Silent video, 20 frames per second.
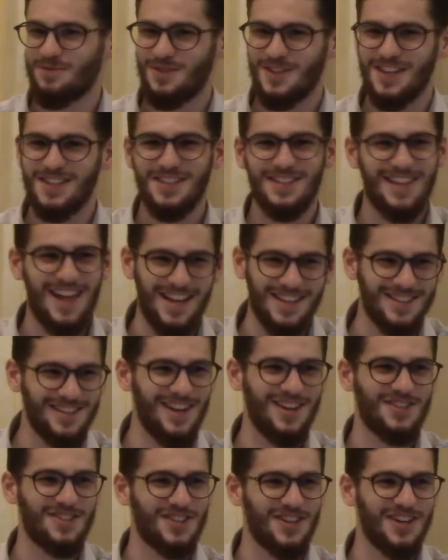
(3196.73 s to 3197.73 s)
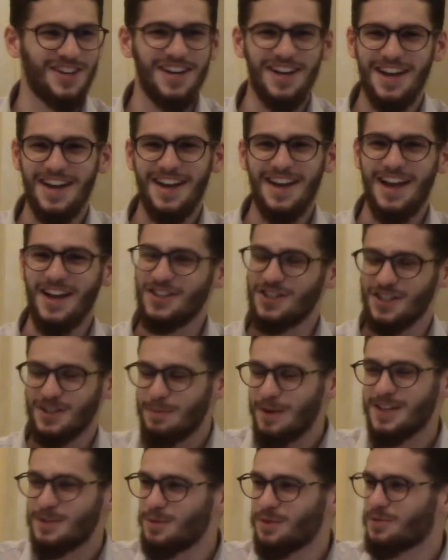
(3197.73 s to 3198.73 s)
Since last lecture, it just
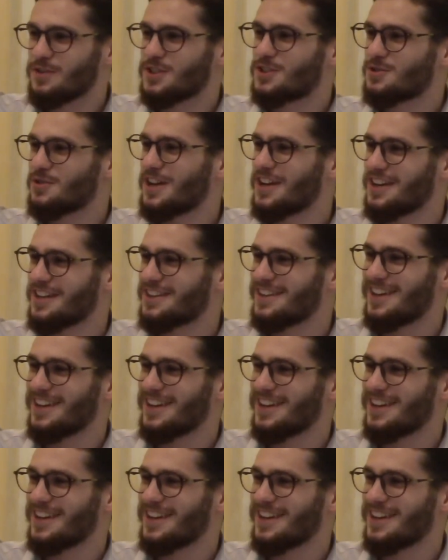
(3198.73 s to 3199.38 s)
makes me frustrated.